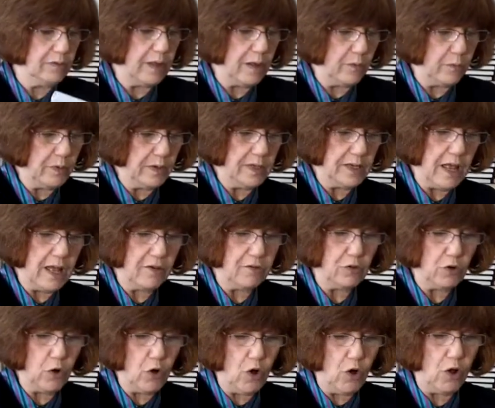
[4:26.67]
that we now
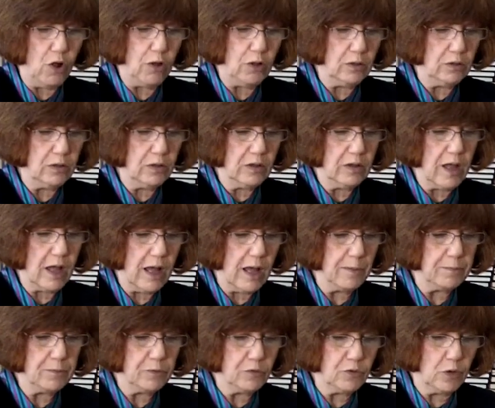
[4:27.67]
call
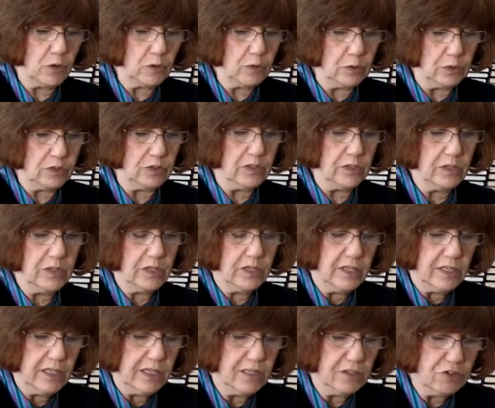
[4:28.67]
absolute.
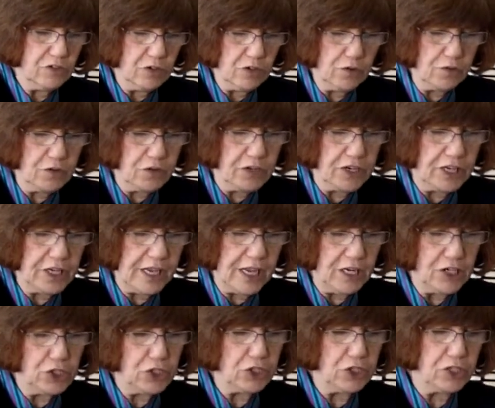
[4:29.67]
Instead of
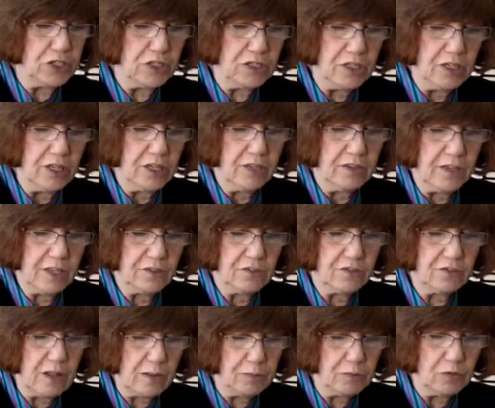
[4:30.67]
creation, they
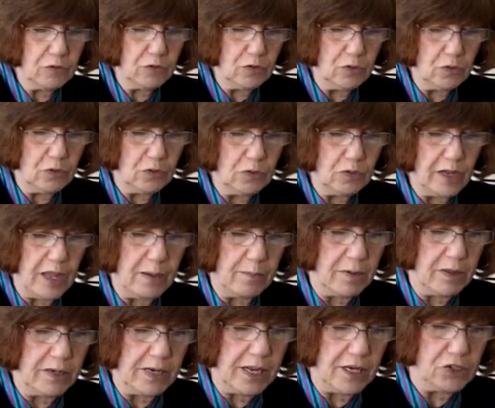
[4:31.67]
substituted
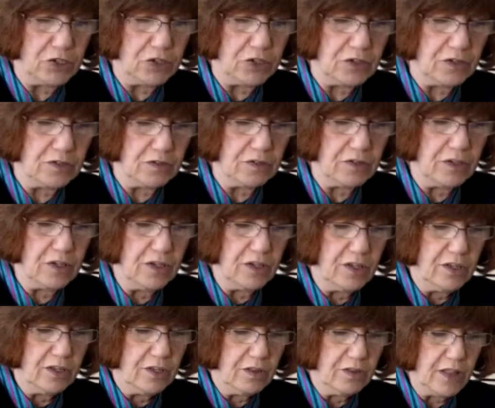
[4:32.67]
emanations.
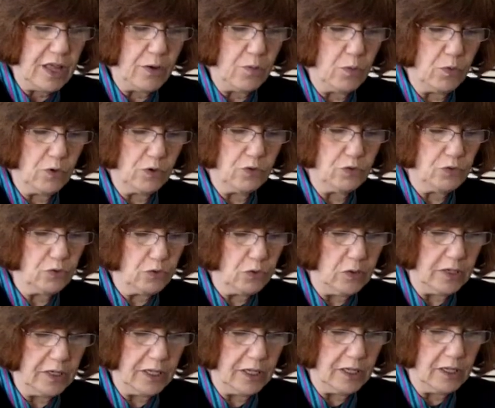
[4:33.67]
They were
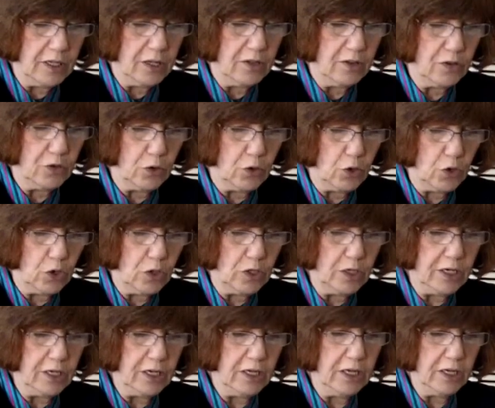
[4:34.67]
truly the
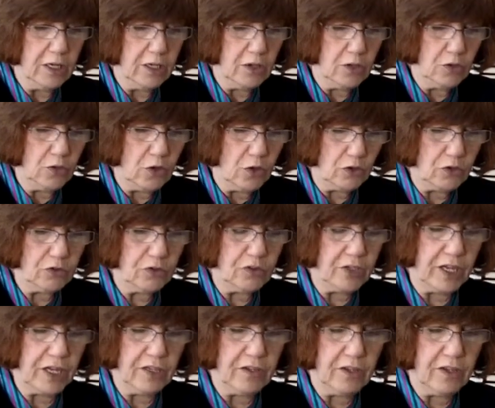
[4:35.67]
early
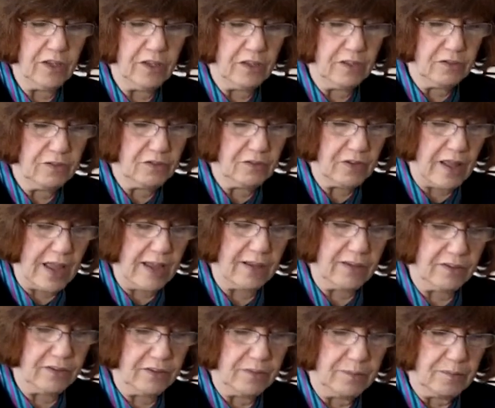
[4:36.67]
Gnostic
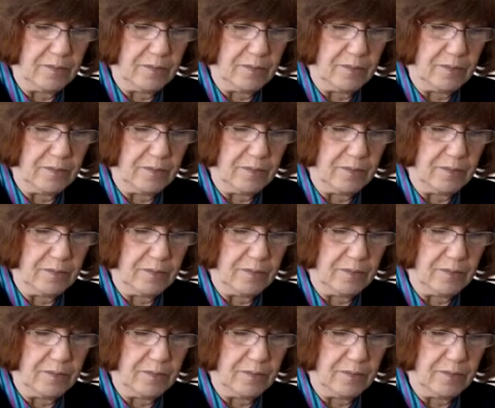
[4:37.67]
sect.